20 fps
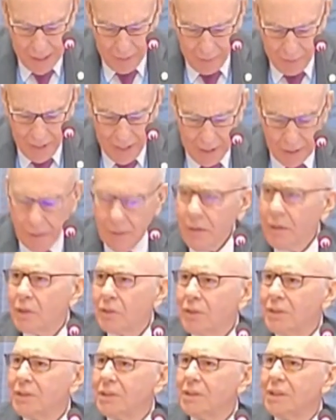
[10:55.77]
And
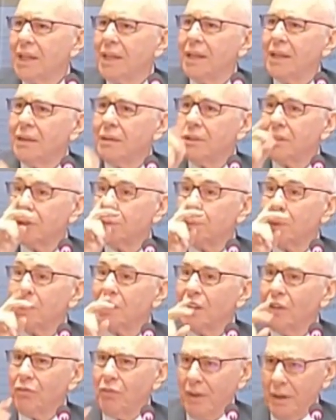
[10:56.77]
then to see
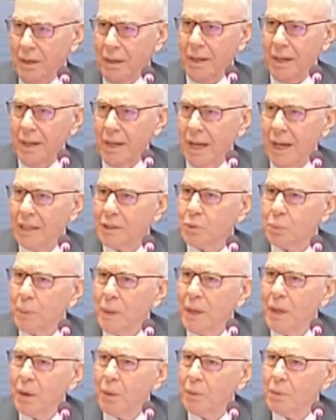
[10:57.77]
specifically as
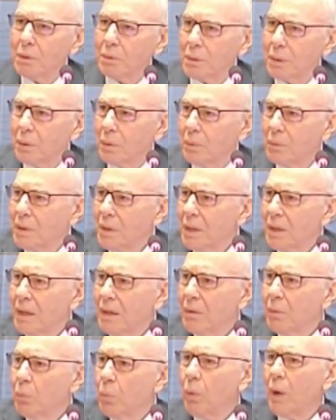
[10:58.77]
we go through,
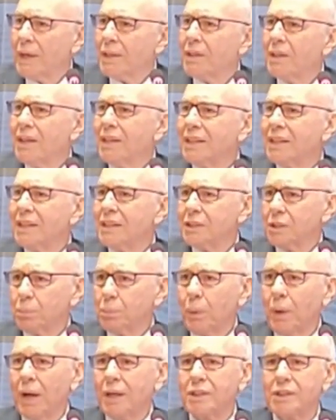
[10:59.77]
what can
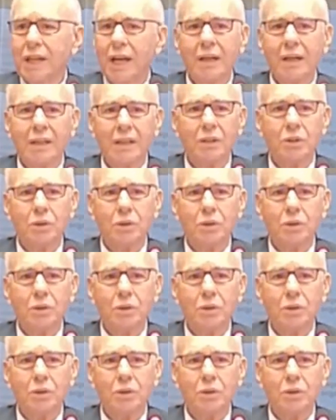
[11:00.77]
this project